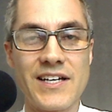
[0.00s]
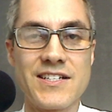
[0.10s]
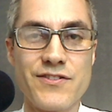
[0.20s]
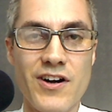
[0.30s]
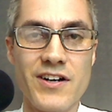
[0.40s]

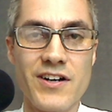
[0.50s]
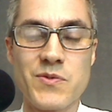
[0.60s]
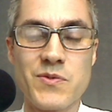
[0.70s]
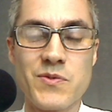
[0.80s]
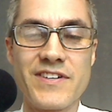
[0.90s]
this for
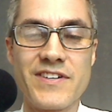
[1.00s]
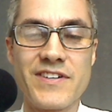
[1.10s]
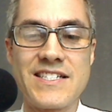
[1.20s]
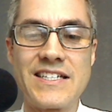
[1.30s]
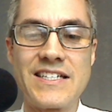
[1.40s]
Arctics would have
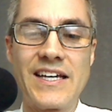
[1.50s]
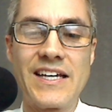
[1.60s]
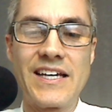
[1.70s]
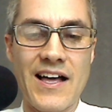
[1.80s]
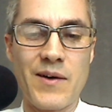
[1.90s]
existed
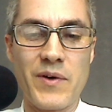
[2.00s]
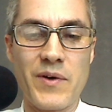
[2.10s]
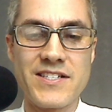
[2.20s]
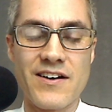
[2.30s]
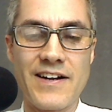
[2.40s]
uh, when
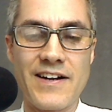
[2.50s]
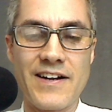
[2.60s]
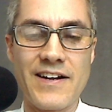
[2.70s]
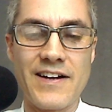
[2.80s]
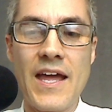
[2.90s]
I started
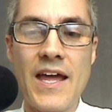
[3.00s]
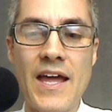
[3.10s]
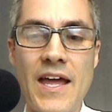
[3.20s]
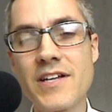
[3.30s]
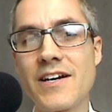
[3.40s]
out. Now,
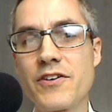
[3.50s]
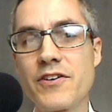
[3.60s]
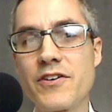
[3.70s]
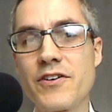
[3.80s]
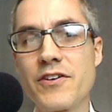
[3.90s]
I'm going to tell
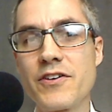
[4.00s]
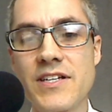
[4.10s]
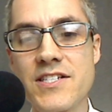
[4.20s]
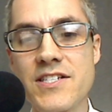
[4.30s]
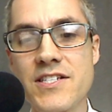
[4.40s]
you there
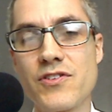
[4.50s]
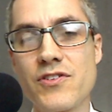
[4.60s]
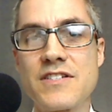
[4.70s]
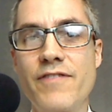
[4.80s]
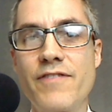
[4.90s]
actually is a
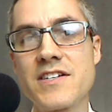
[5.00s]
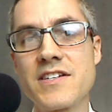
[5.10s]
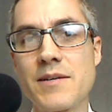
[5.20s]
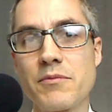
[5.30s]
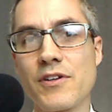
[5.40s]
resource that's very
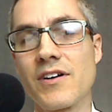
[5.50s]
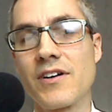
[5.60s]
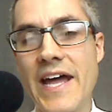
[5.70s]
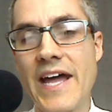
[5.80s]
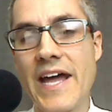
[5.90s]
similar
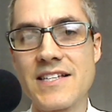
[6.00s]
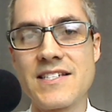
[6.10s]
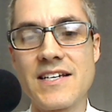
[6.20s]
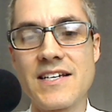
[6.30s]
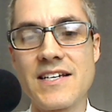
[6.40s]
and
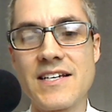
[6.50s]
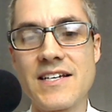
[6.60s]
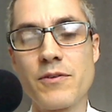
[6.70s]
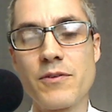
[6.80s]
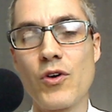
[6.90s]
it's, it's
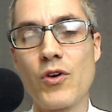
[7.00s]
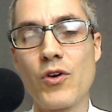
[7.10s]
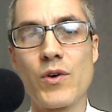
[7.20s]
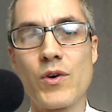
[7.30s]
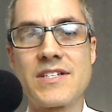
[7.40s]
tailored more
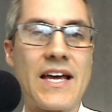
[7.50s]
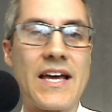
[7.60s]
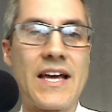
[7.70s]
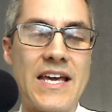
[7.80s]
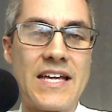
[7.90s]
towards
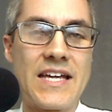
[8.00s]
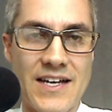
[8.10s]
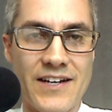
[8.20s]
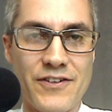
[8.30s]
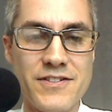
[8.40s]

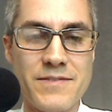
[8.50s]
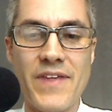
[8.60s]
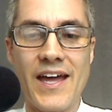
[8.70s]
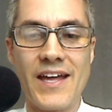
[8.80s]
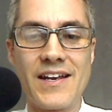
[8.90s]
designers.
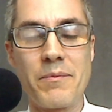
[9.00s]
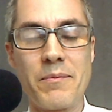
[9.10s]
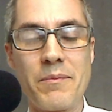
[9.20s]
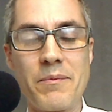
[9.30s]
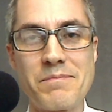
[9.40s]
And I'm
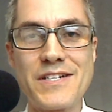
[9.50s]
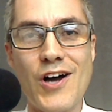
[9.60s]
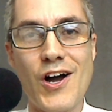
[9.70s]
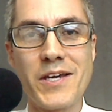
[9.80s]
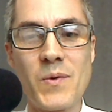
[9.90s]
going to be
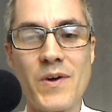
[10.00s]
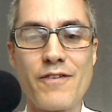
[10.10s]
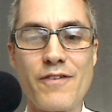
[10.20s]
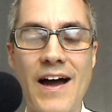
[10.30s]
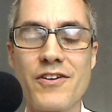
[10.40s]
talking with the
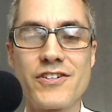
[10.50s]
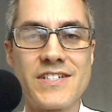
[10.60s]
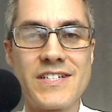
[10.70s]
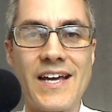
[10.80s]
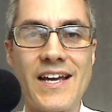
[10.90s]
founder
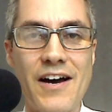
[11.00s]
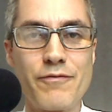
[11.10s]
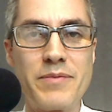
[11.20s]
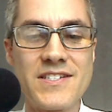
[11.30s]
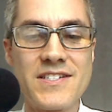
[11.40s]
today
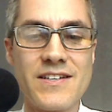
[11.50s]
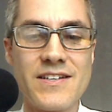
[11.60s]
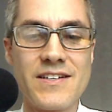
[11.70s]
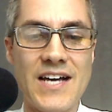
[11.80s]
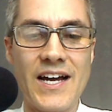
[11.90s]
of Business of
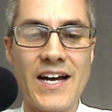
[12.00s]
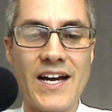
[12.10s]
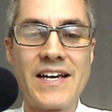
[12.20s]
Design,